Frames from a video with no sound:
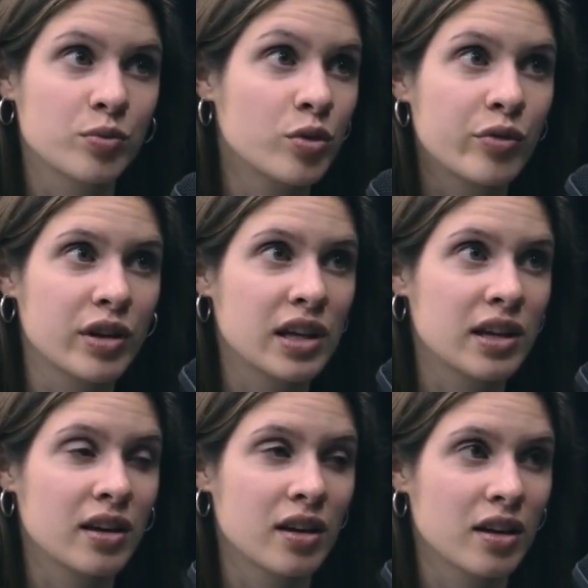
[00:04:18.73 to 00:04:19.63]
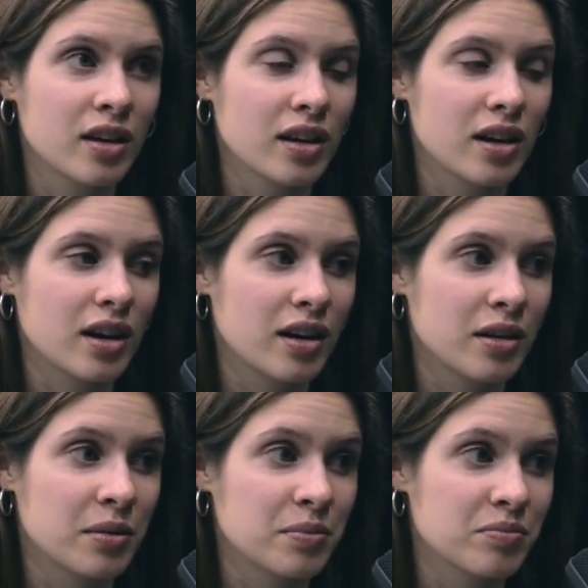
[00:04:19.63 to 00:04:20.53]
movie.
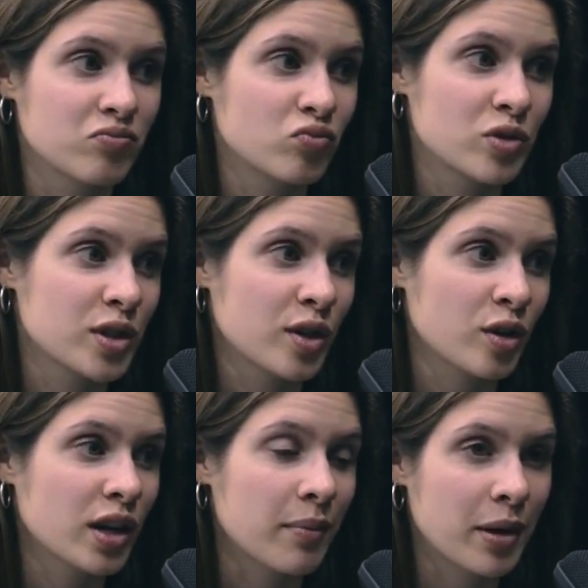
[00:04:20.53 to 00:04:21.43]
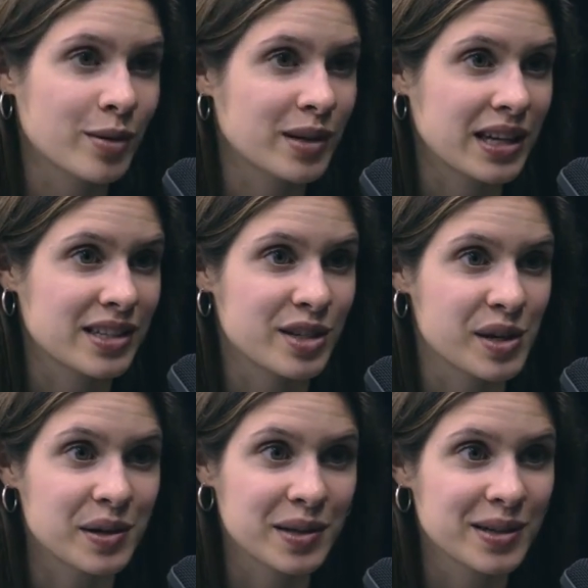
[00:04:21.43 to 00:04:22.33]
It's gonna come out next year.